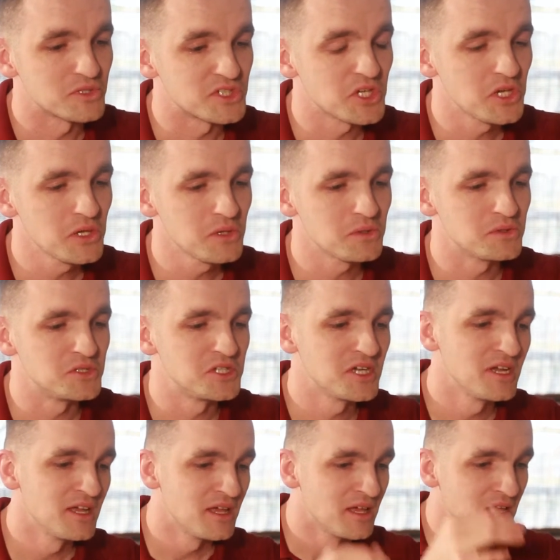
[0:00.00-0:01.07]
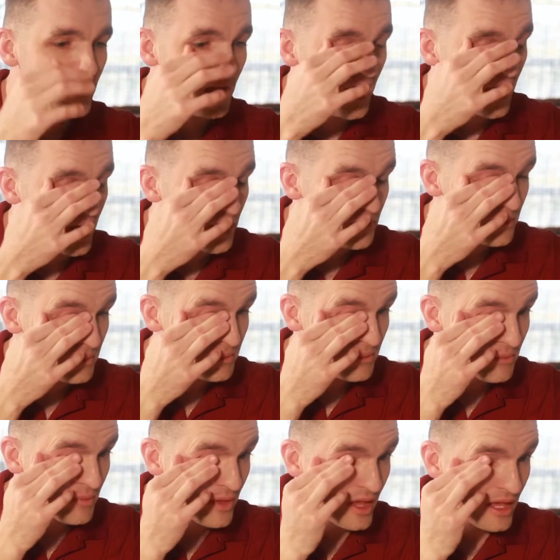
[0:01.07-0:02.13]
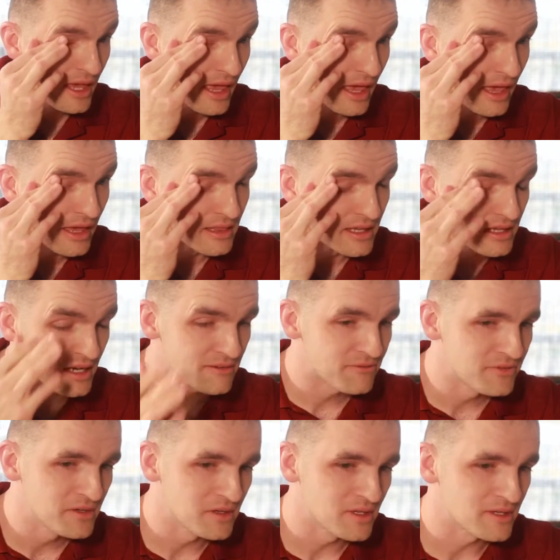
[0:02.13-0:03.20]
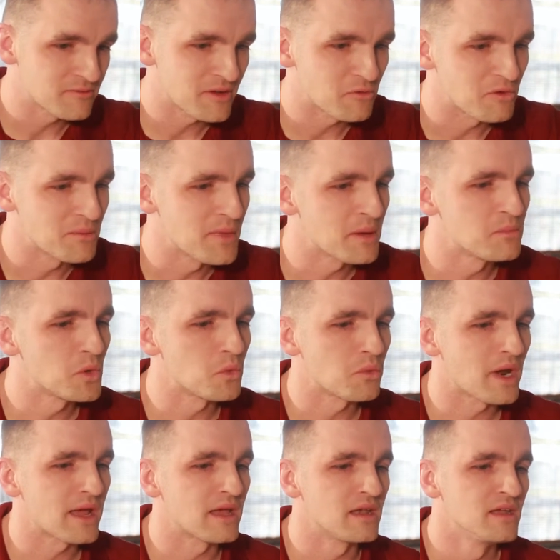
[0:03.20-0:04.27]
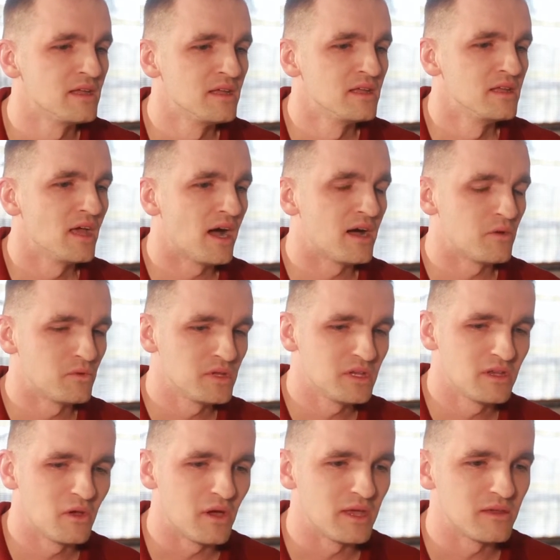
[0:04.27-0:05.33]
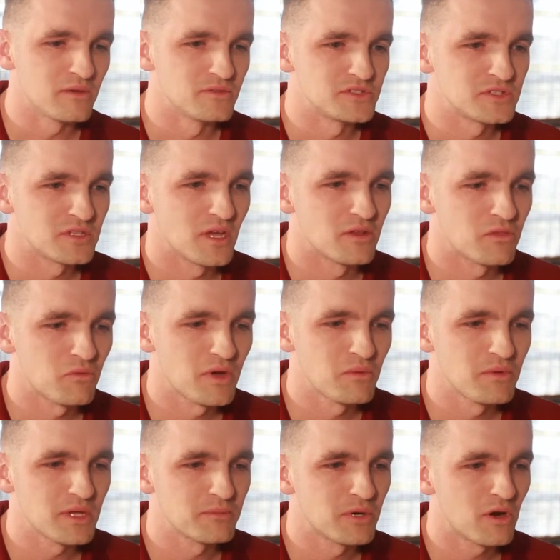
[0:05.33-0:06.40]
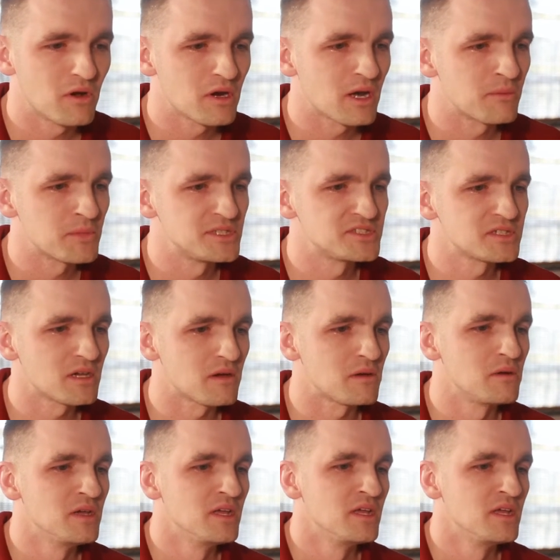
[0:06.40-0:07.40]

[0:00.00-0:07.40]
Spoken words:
huge. And then I feel, if I remember right, it was a 3-week program, and so